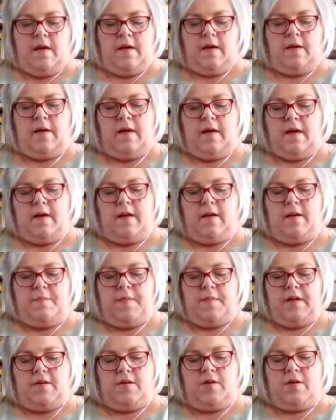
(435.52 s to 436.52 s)
Again, I'm
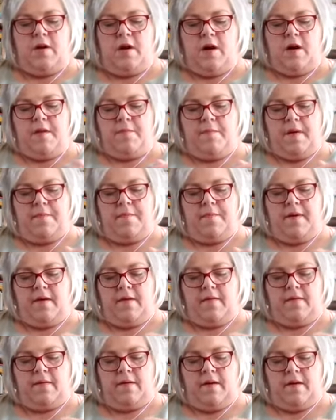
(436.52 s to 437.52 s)
going to try my
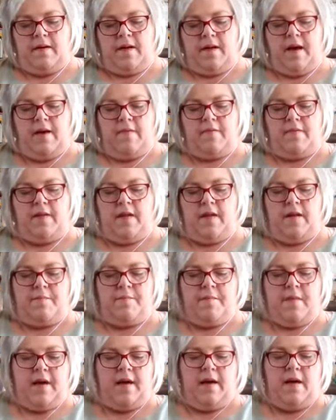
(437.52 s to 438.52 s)
best not to have a lot of
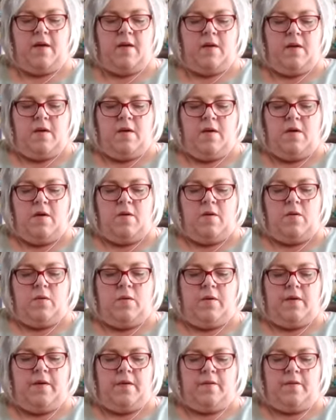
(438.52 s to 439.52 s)
my
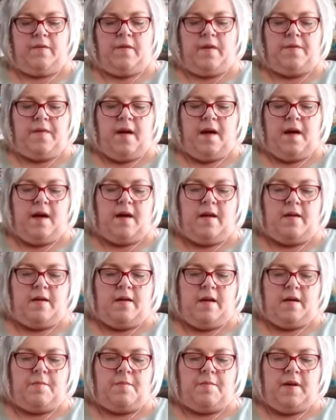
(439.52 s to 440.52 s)
oils on that.
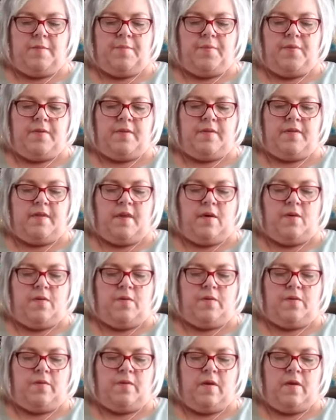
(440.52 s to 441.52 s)
I'm going to put
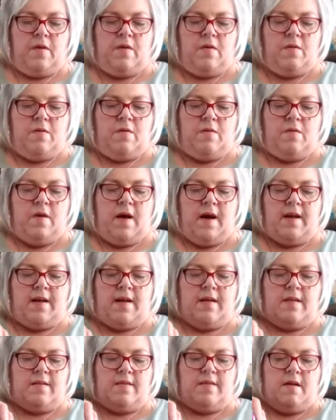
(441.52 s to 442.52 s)
those right
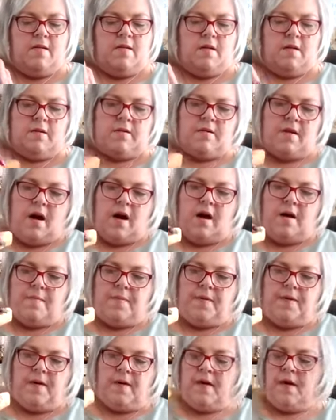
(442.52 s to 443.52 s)
in there on top.
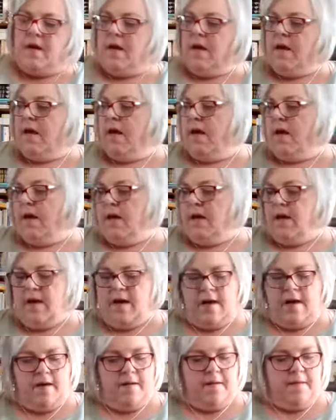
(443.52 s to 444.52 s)

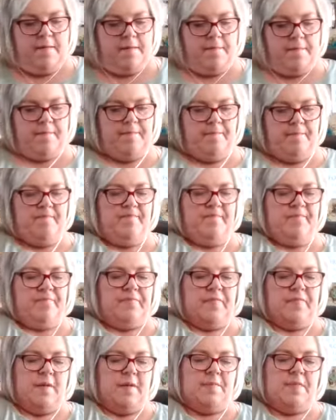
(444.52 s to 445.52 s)
I'm
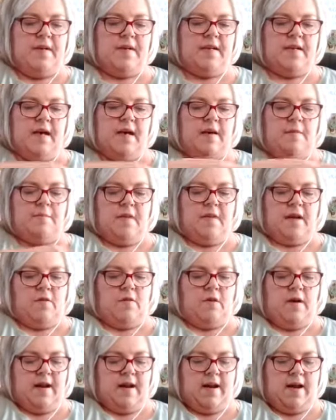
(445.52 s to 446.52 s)
going to take my
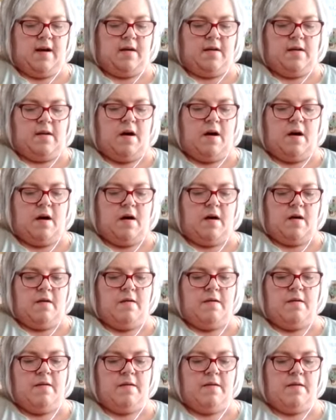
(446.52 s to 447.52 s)
grain
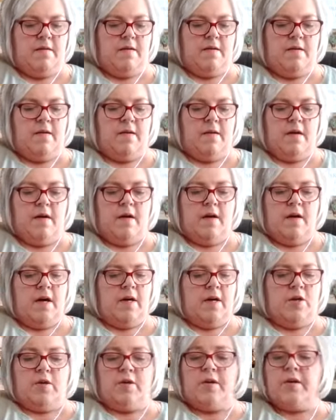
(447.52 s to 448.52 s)
alcohol.
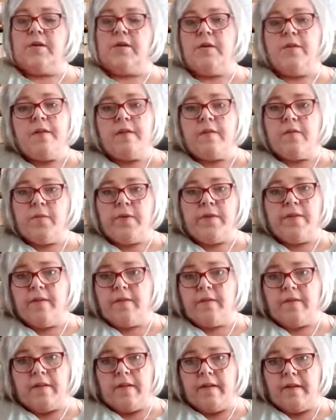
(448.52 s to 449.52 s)
You could do this with
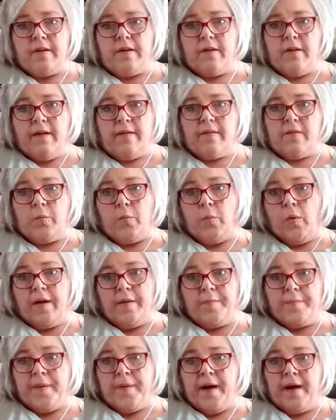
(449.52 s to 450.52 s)
as little as
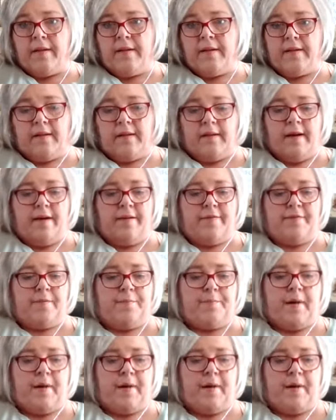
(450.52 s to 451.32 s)
1 pellet left